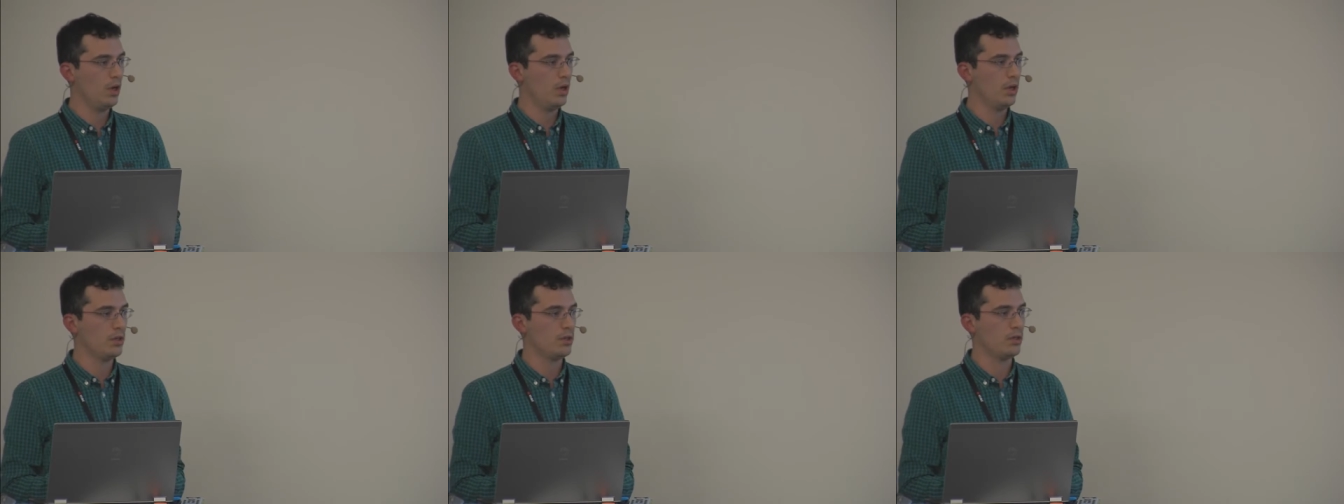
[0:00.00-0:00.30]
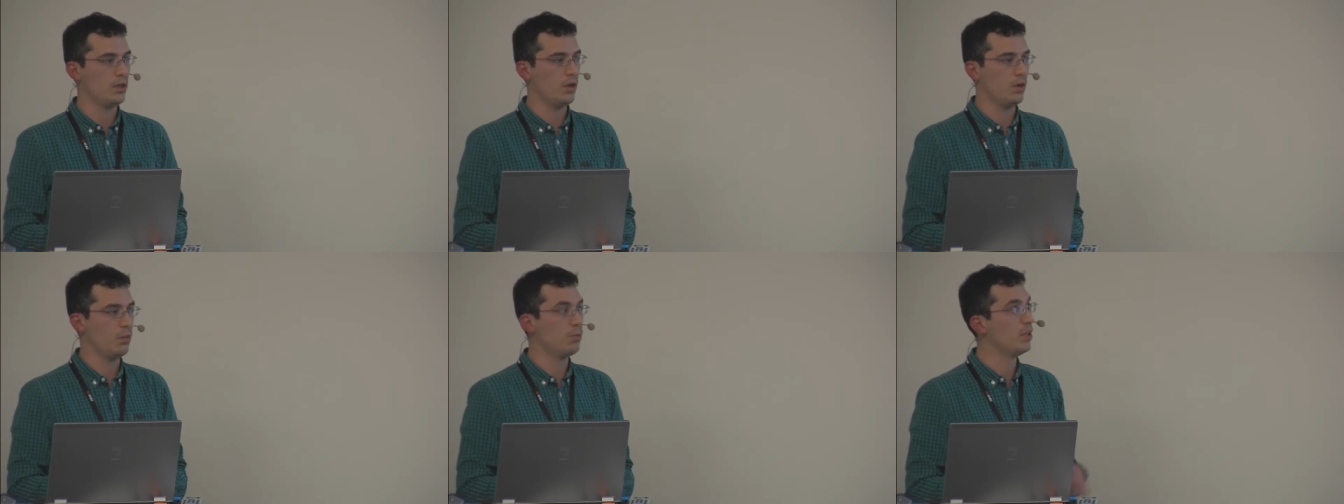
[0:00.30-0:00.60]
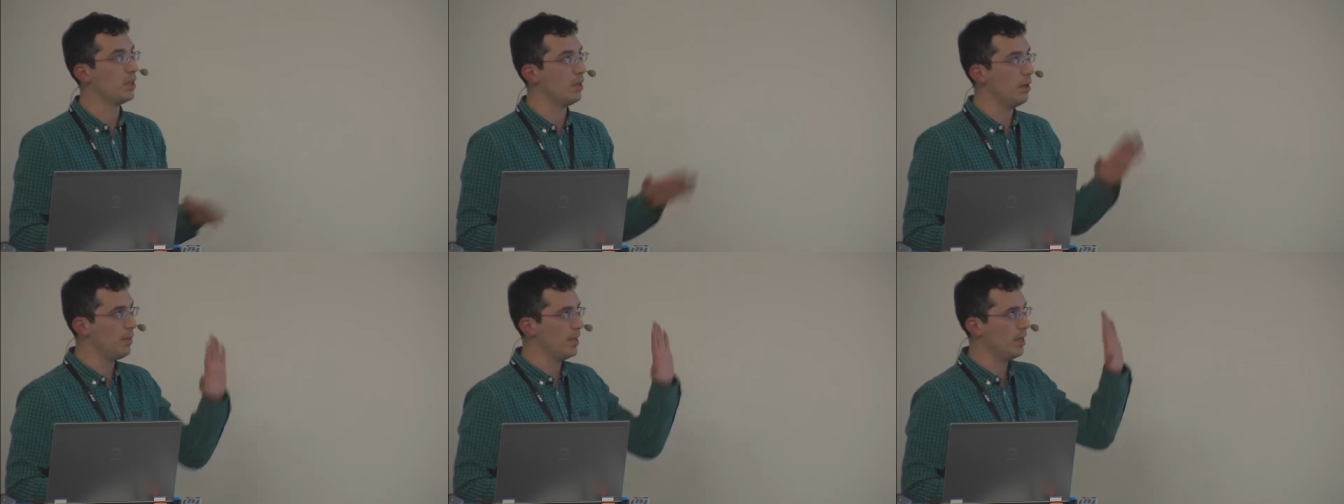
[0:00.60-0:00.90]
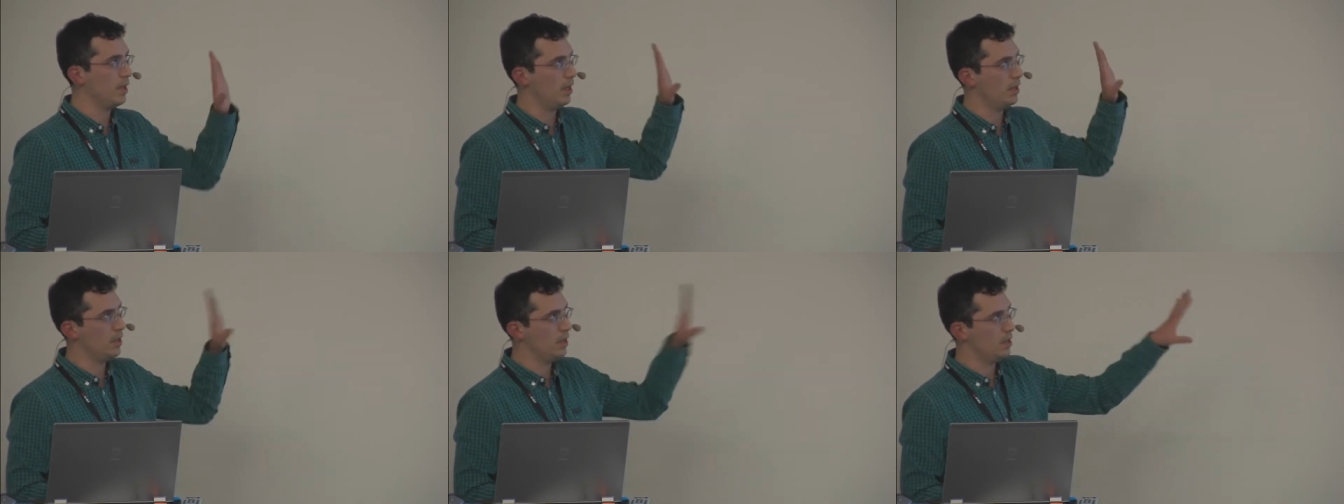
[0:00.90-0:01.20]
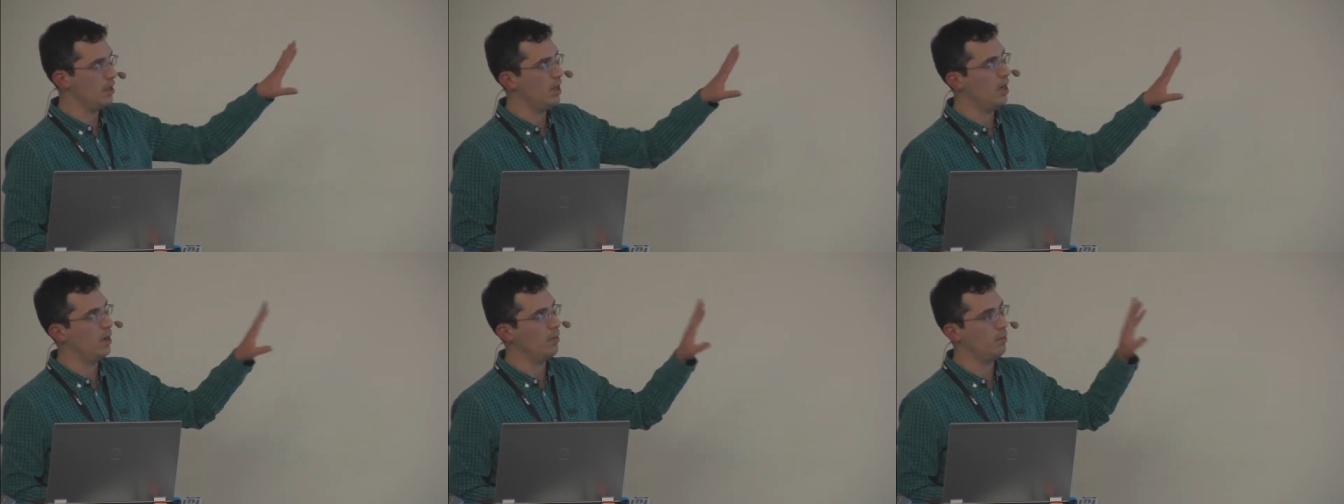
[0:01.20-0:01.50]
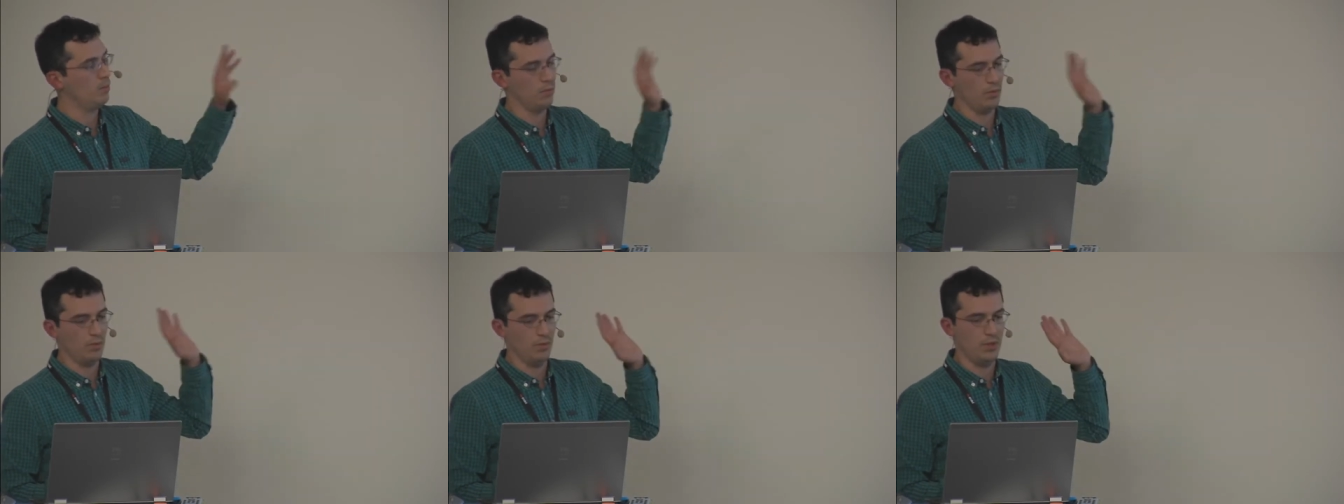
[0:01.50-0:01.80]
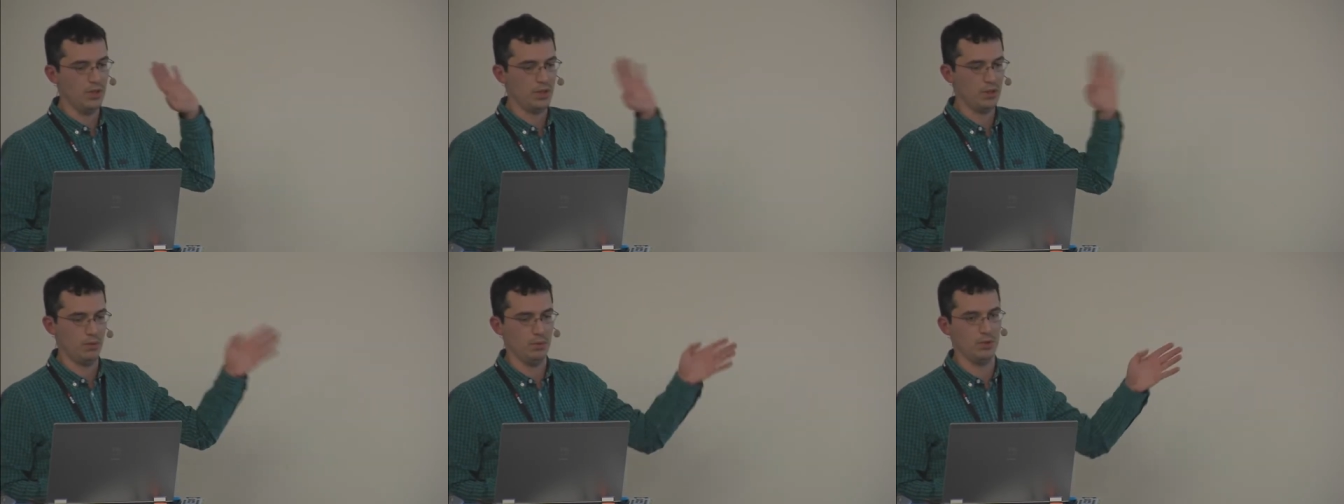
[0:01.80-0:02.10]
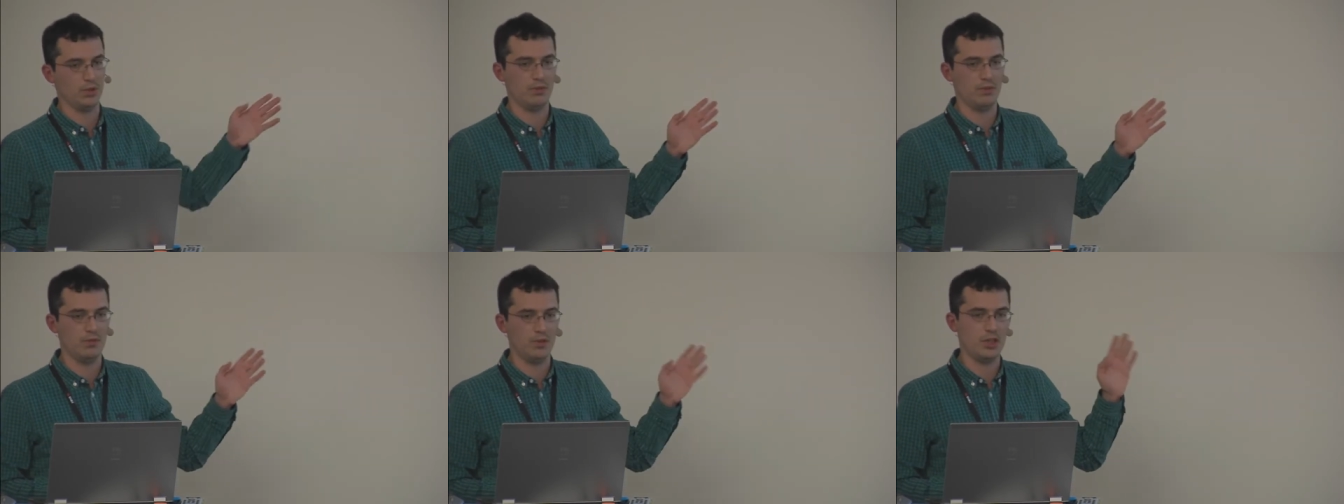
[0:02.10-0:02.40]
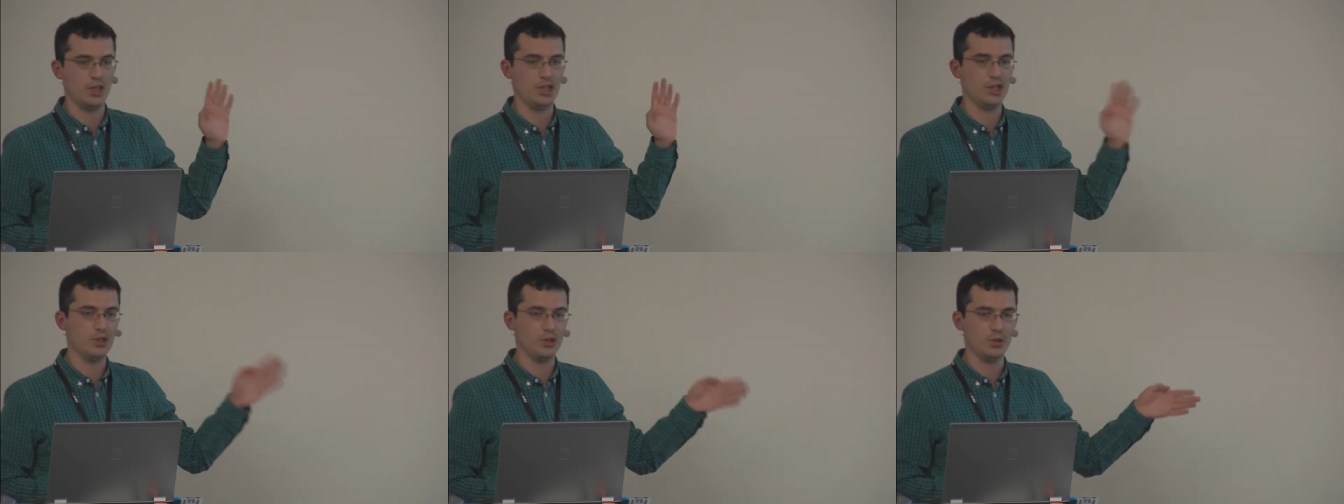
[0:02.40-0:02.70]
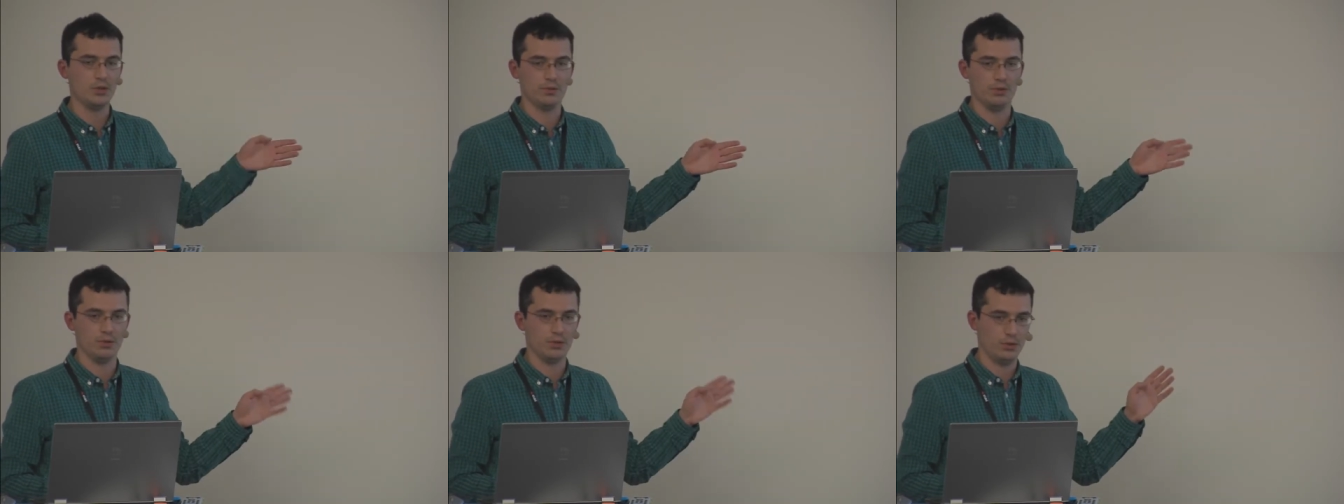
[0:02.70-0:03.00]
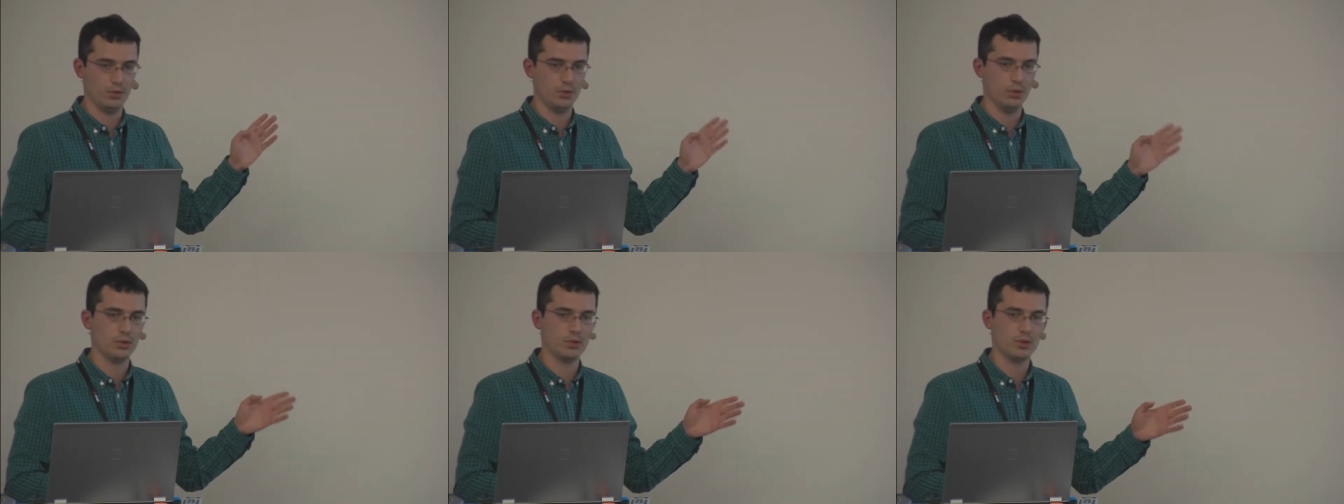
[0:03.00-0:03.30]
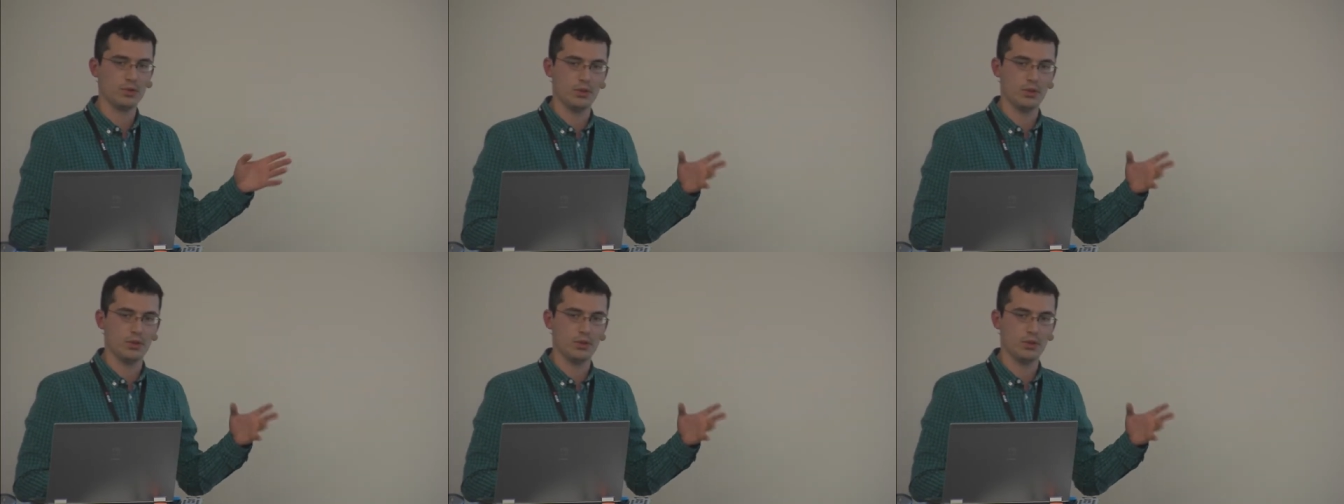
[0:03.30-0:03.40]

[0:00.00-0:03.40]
So, but I mean, at the time, this was a very useful source